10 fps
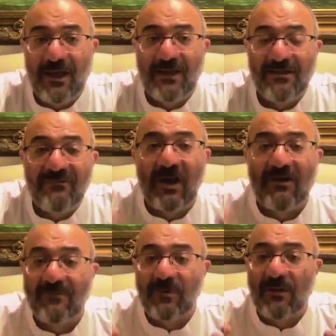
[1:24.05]
And if you
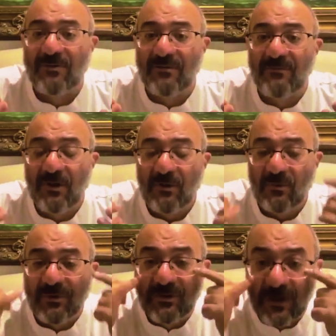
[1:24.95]
have a problem
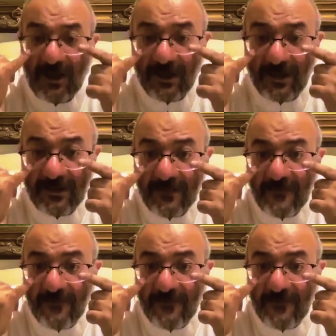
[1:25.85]
with your eye